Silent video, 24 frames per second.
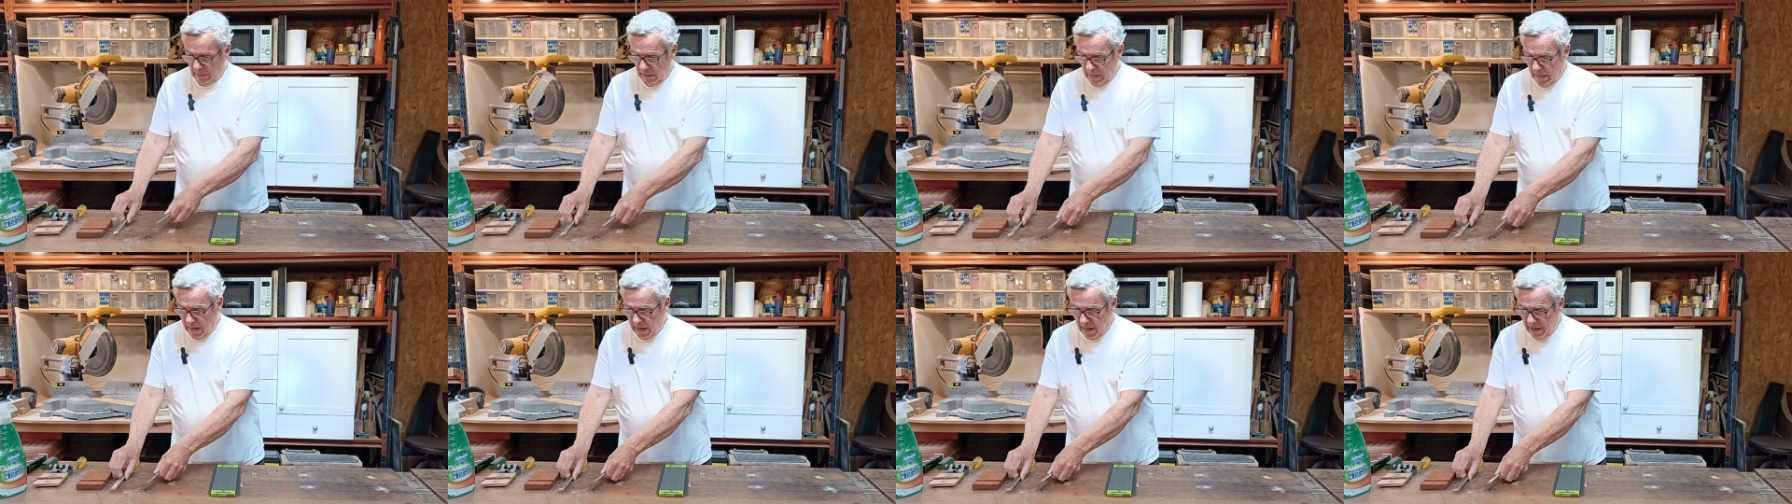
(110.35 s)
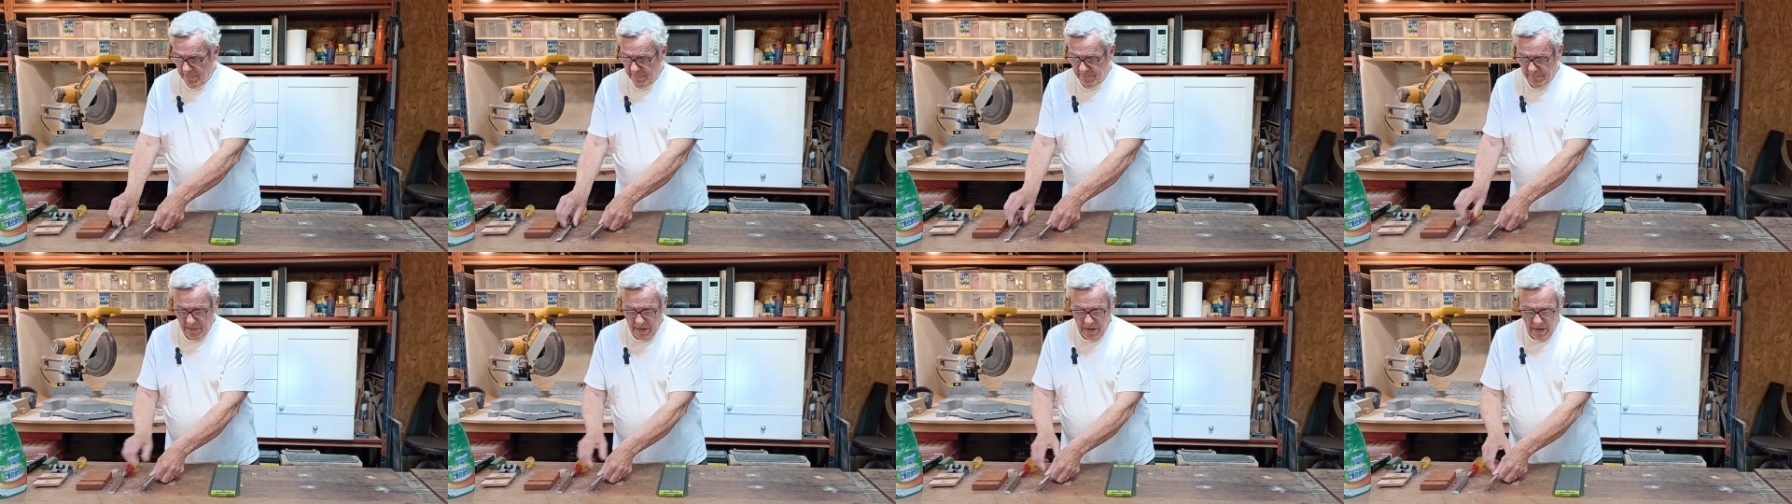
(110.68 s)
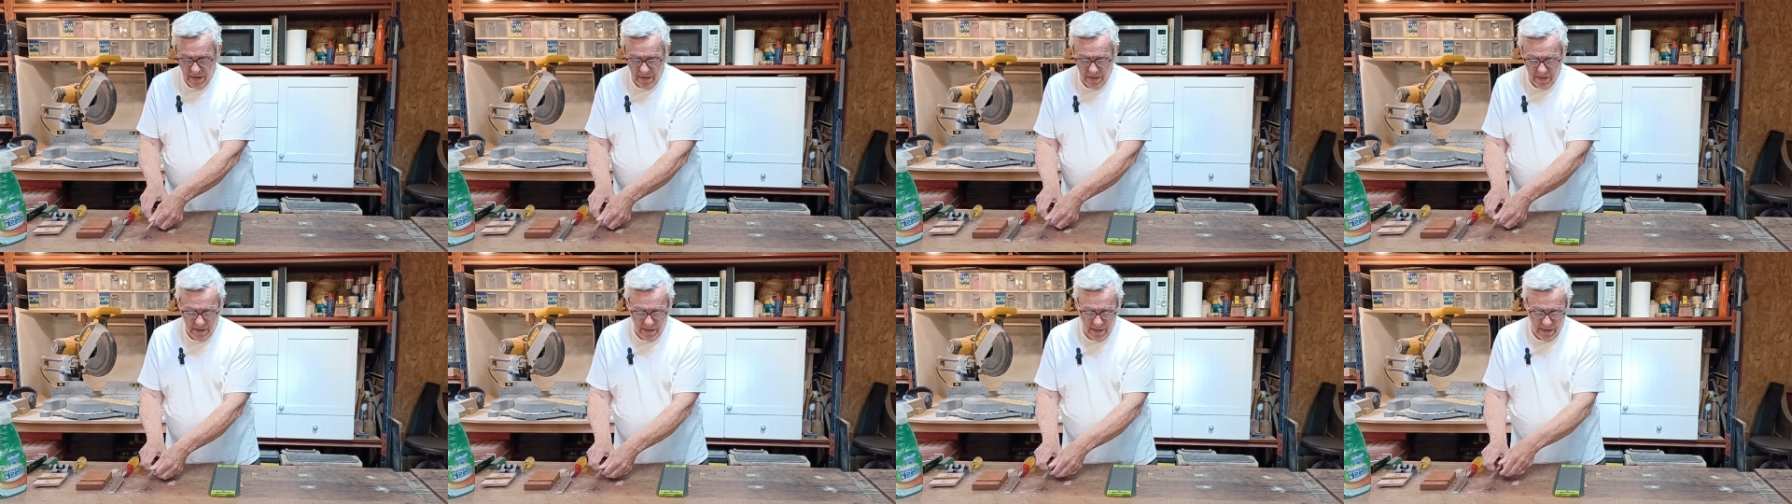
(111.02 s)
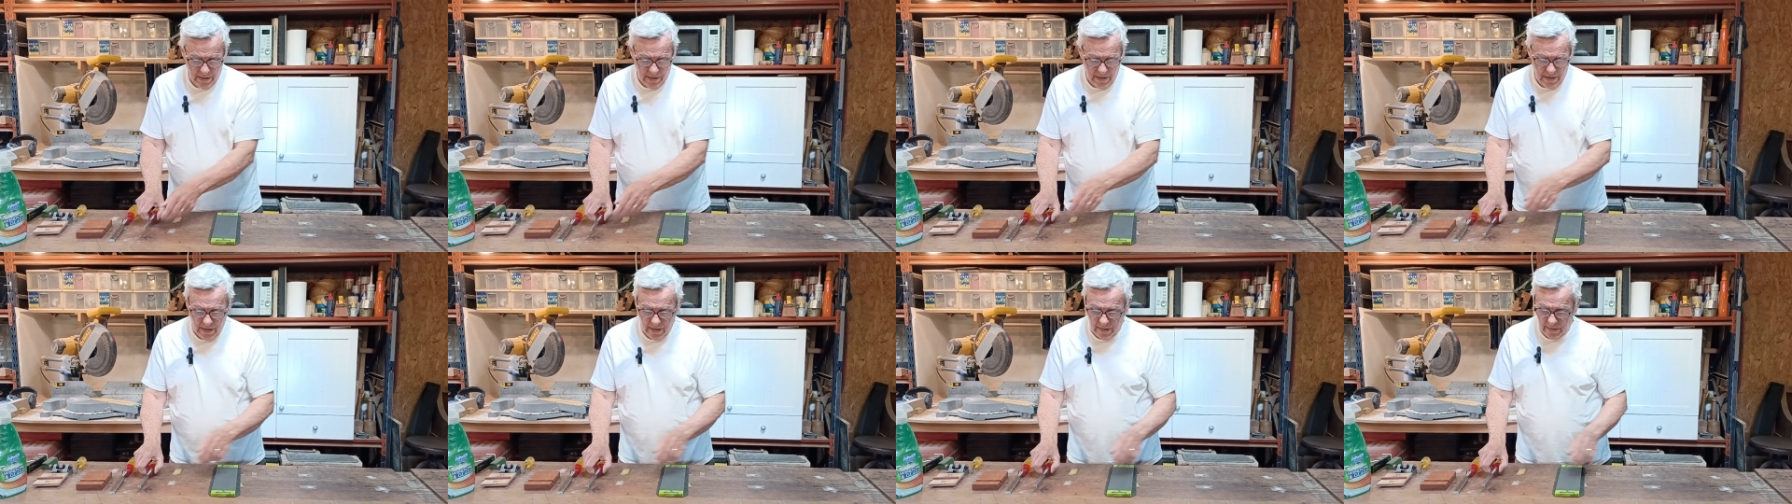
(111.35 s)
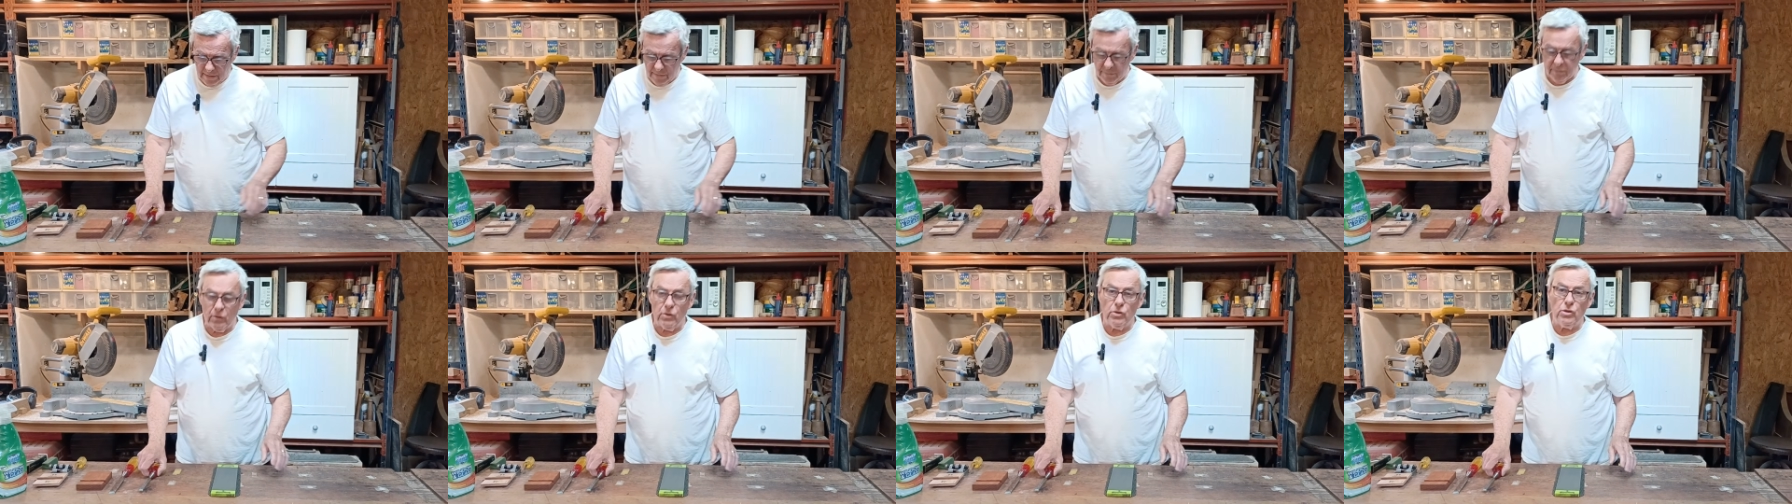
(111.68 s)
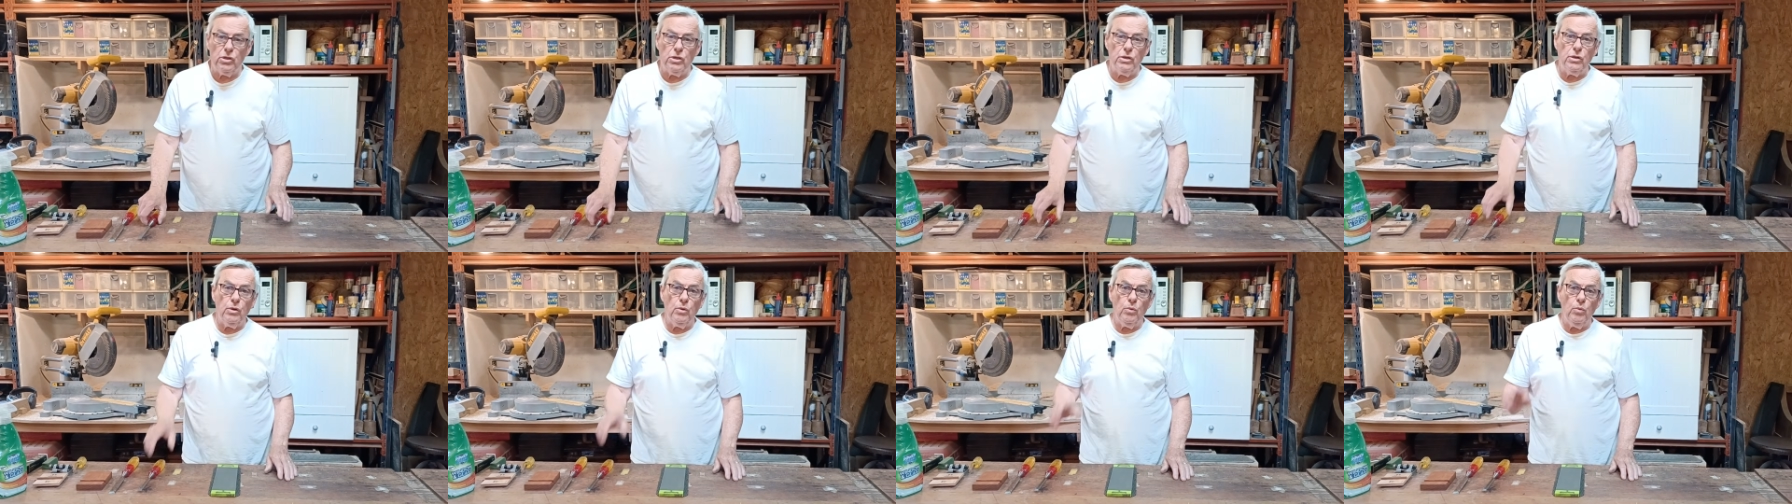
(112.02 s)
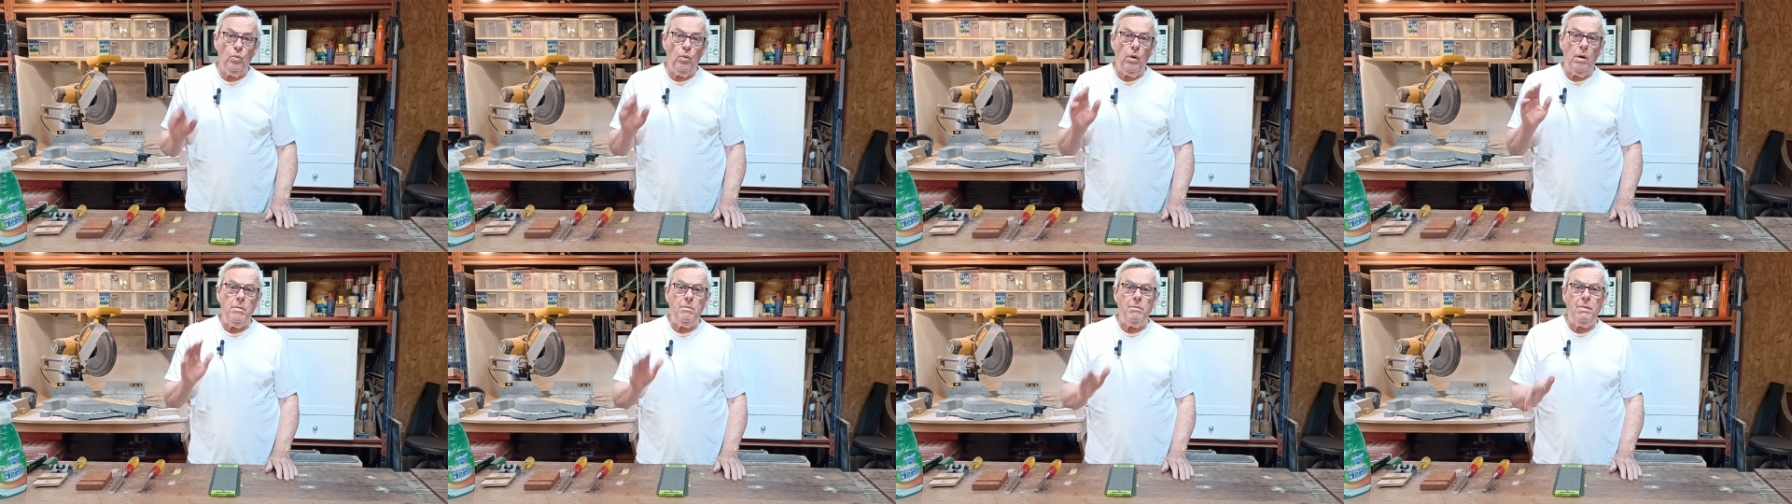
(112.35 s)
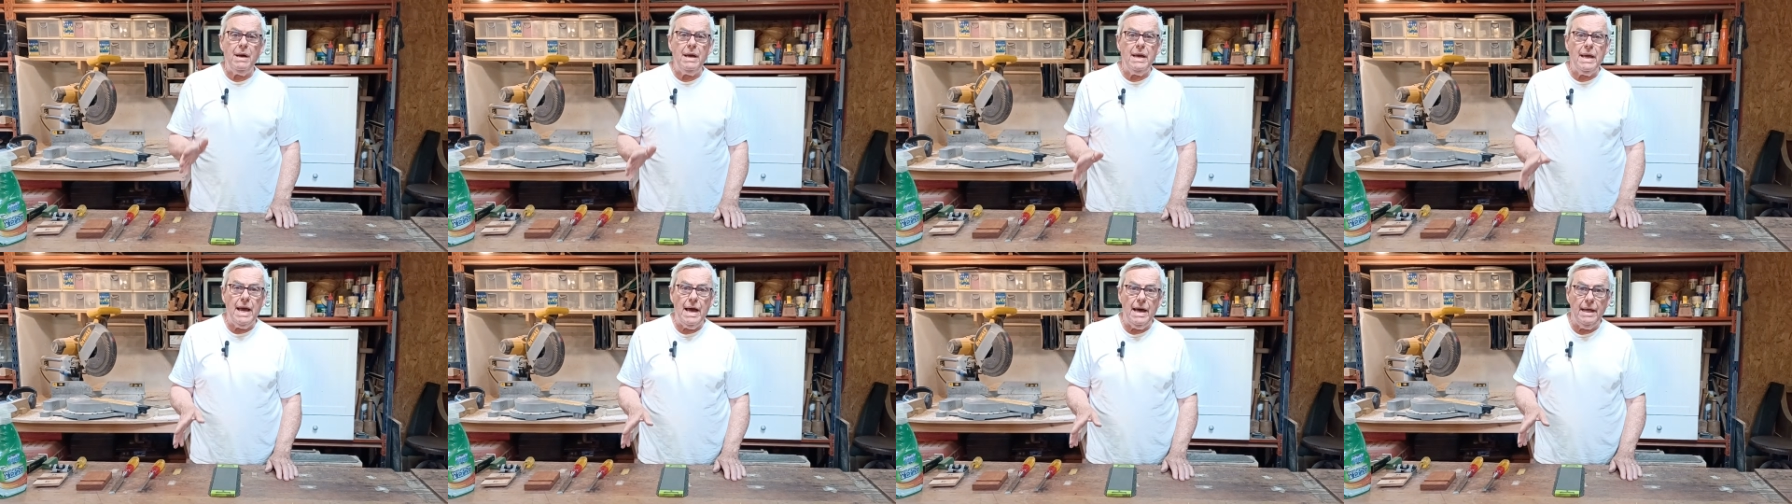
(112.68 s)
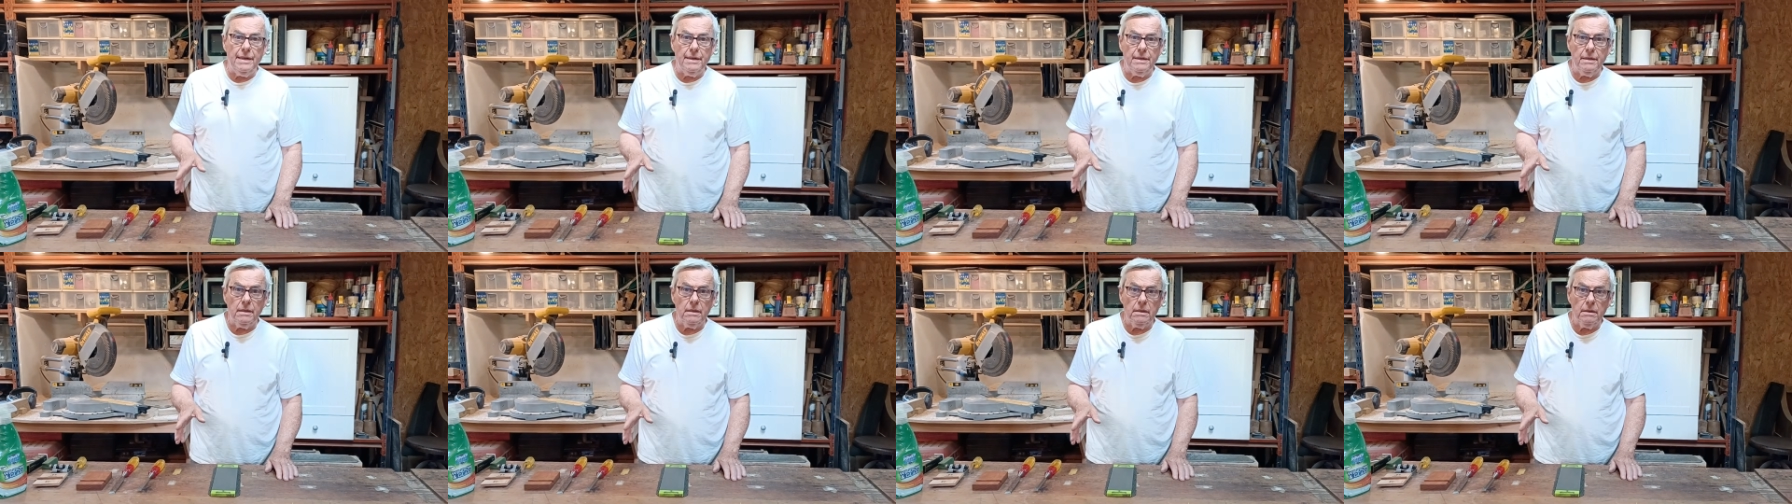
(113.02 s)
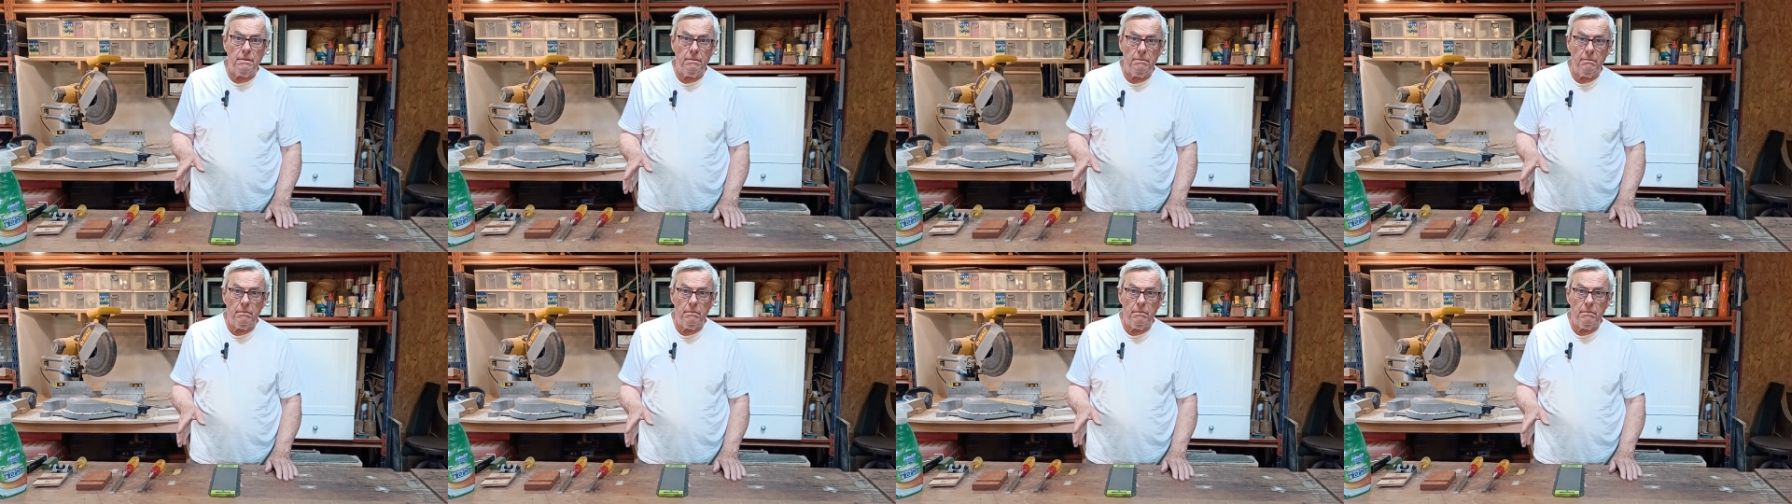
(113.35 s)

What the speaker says: And I'm going to do one by hand.